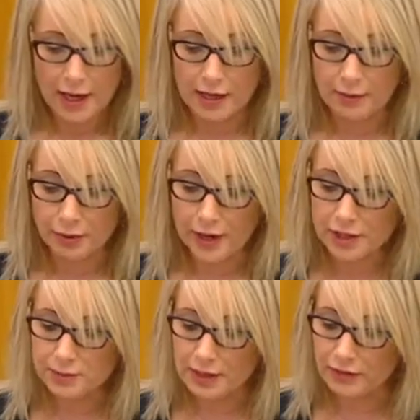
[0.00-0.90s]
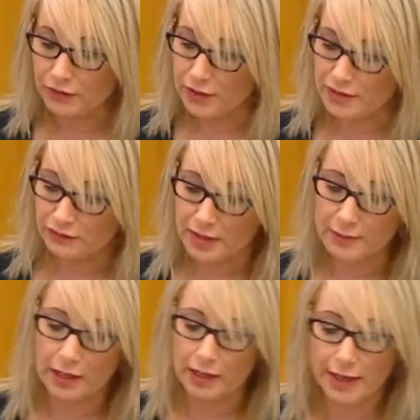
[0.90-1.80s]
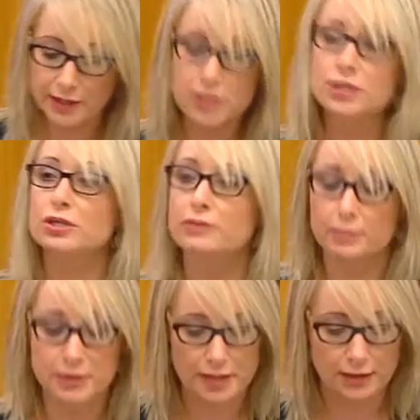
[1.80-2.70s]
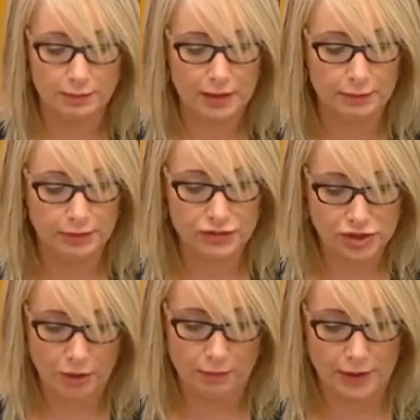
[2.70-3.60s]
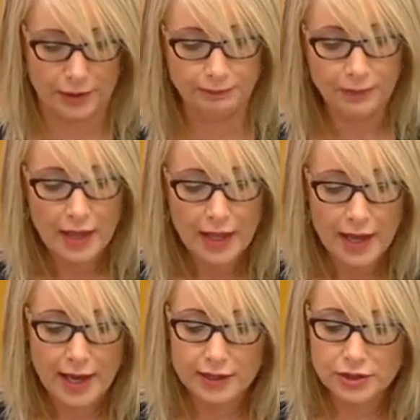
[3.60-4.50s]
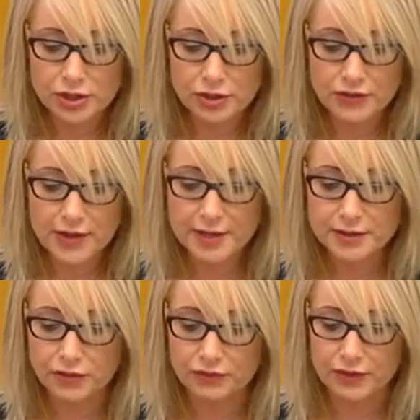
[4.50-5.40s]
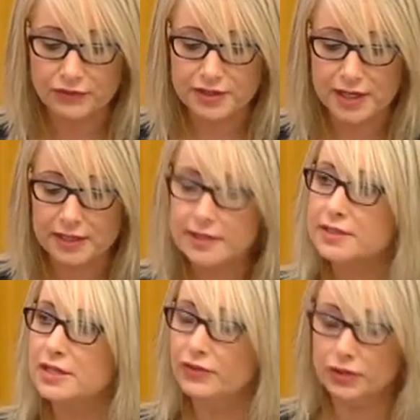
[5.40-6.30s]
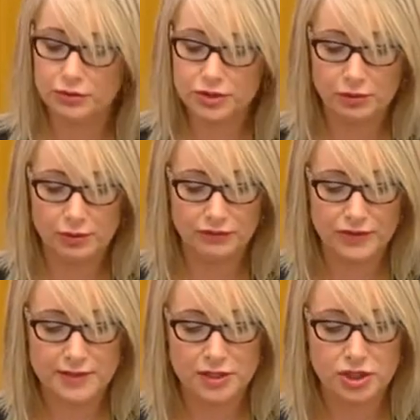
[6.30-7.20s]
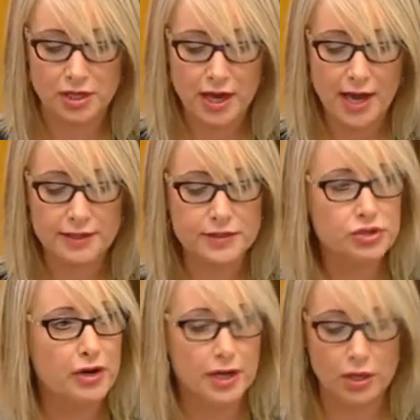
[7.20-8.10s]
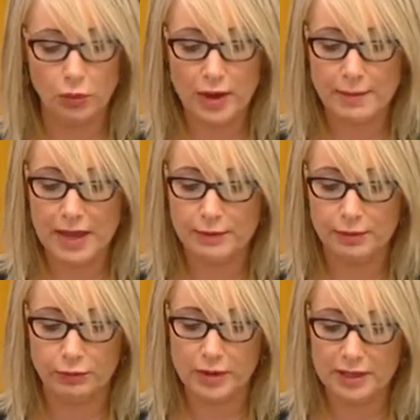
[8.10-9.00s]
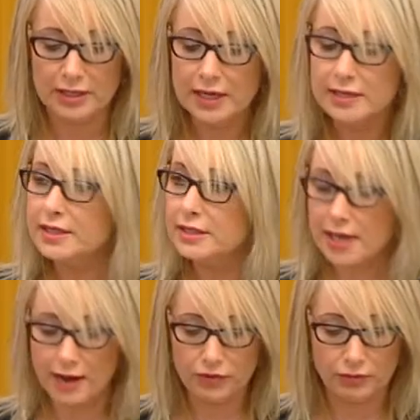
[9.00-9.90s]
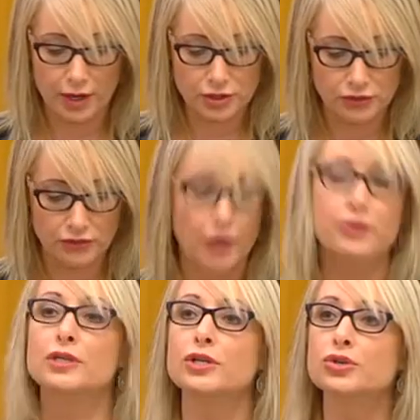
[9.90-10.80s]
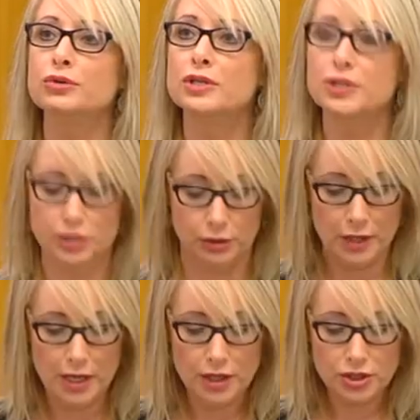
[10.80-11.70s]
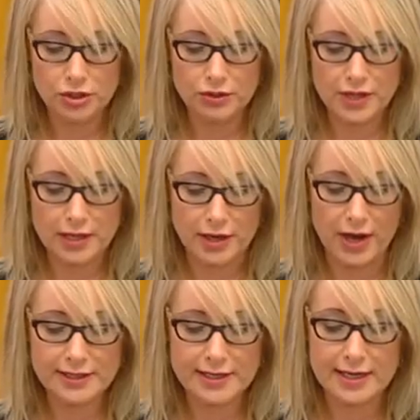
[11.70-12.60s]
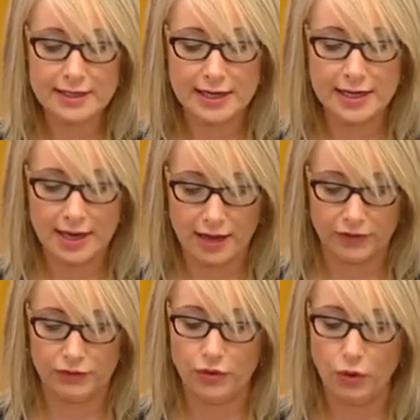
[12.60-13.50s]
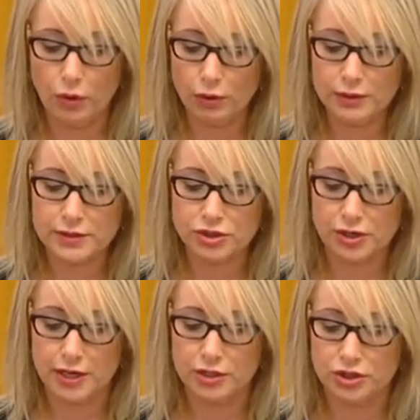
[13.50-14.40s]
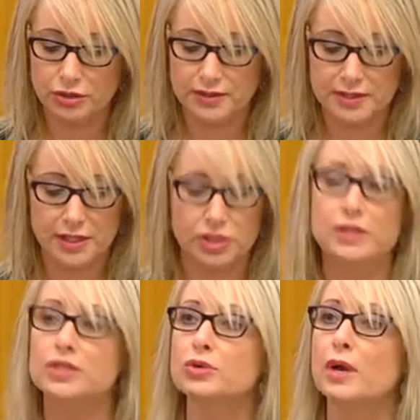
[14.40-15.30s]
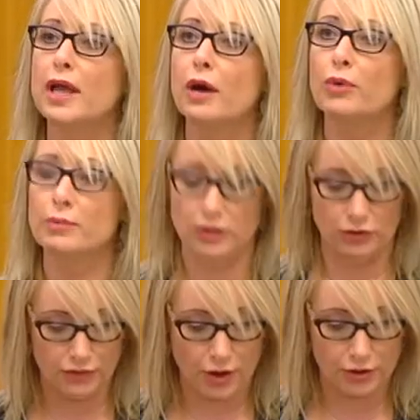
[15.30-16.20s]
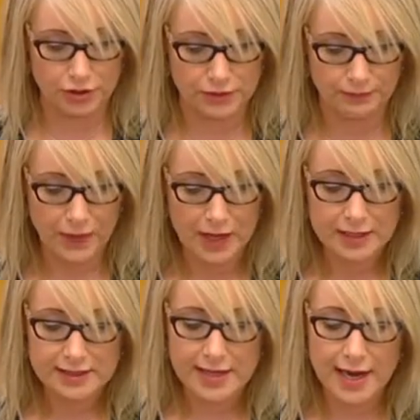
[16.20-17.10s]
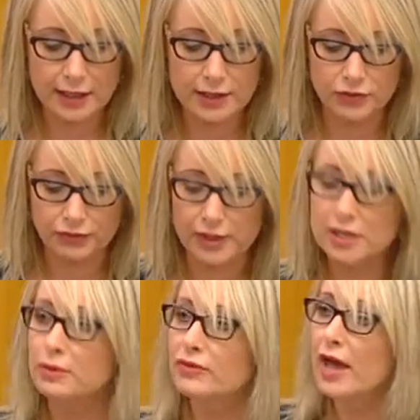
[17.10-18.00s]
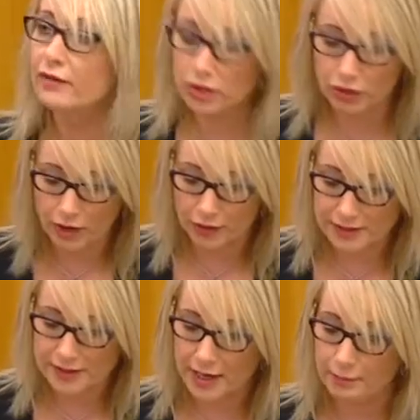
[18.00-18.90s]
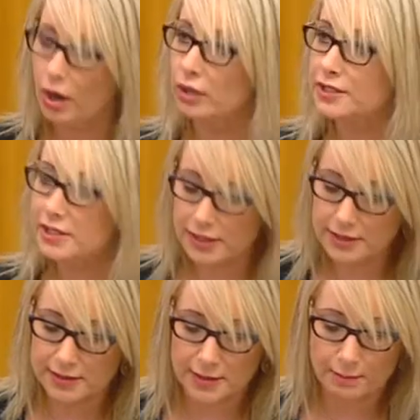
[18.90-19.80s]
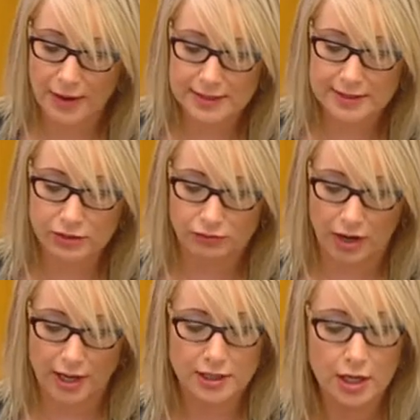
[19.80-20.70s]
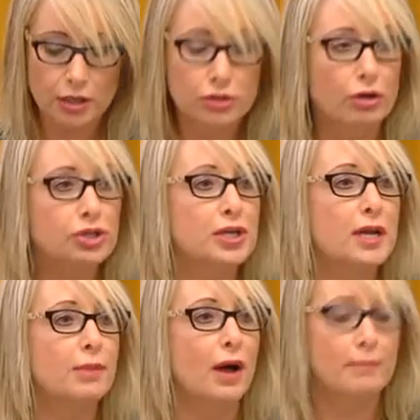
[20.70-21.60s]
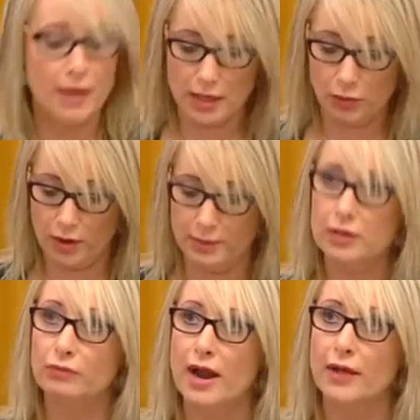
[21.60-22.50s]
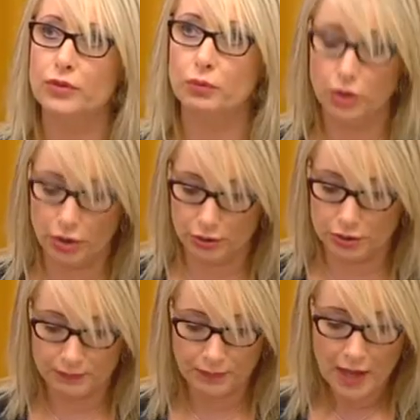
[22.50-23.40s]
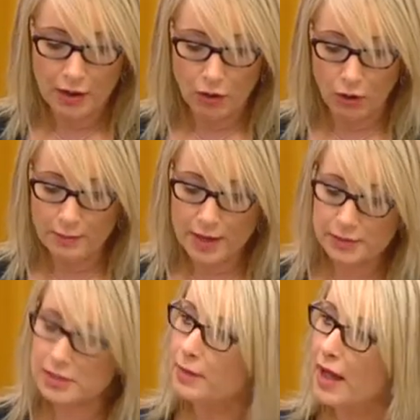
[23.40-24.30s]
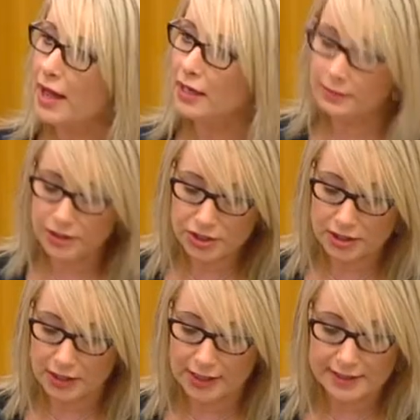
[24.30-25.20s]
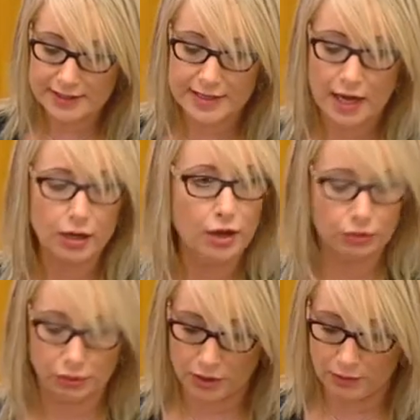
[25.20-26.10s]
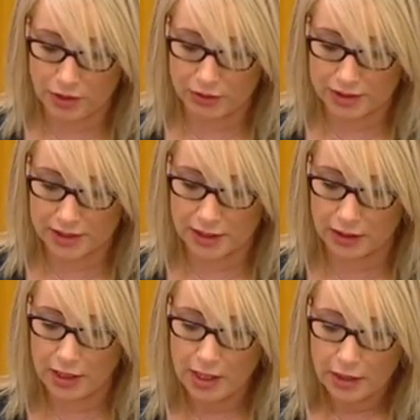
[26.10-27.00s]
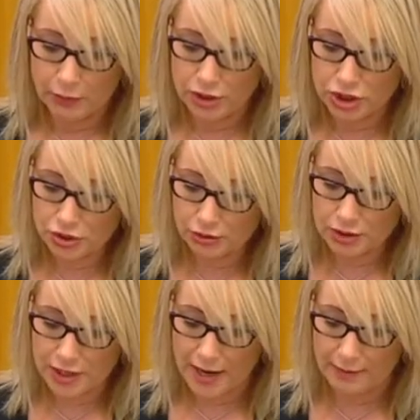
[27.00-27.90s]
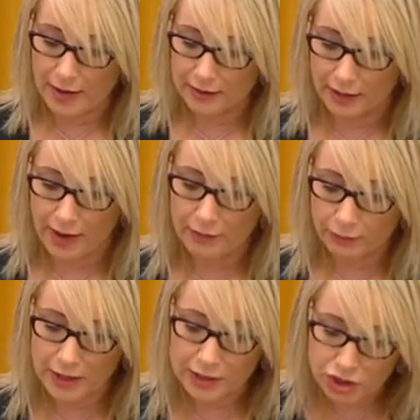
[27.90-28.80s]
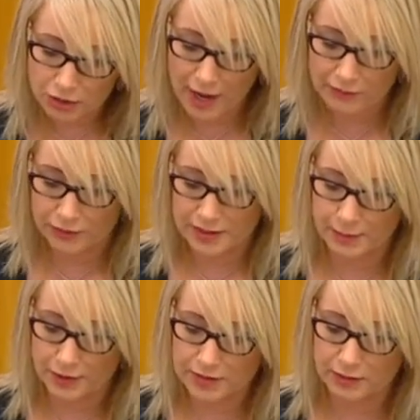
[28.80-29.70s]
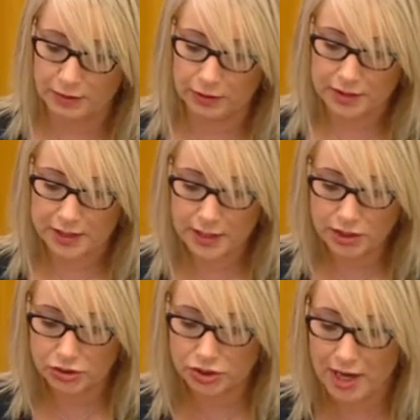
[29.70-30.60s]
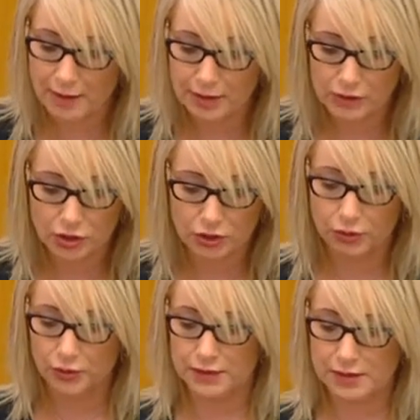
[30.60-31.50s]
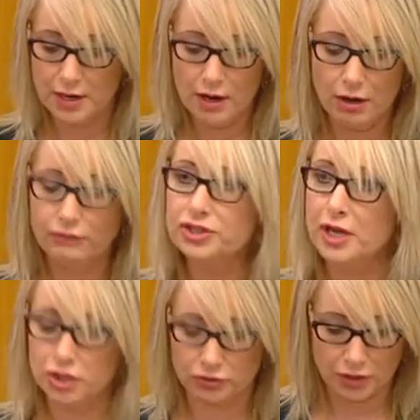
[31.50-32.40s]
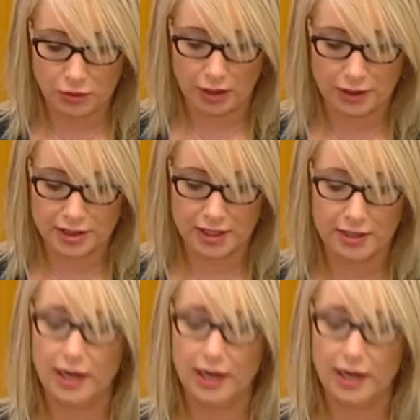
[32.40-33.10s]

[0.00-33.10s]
And I'm proud to be the first female elected to represent the people of Dobell. And in 2015, it's difficult to envisage an Australia where women didn't have the right to vote, and it took until 1911 for all Australian jurisdictions to allow women the vote. Sadly, the freedom of having your own say in politics is a basic right not shared by many women around the world. All members of parliament are leaders in our local community, and we should, we do have the responsibility to champion the cause of gender equality.